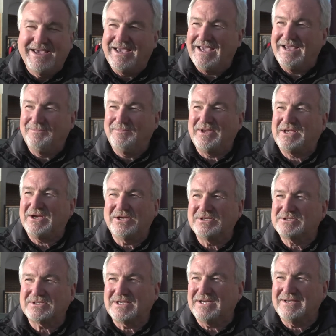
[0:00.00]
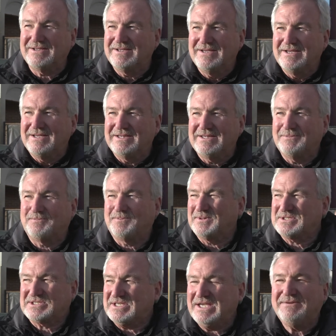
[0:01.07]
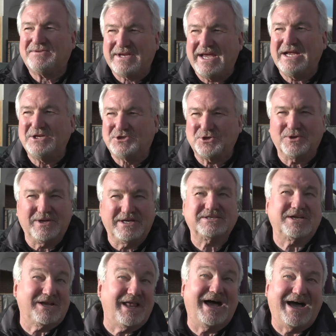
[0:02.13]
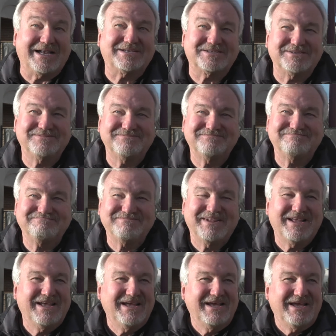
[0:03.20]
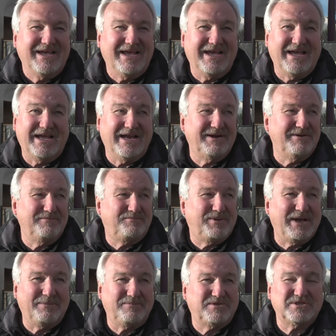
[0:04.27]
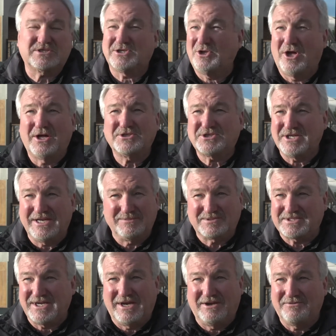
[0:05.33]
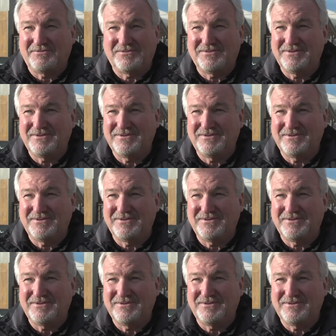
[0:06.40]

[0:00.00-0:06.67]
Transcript: And because the perceived danger is a lot. And Pep just launching himself.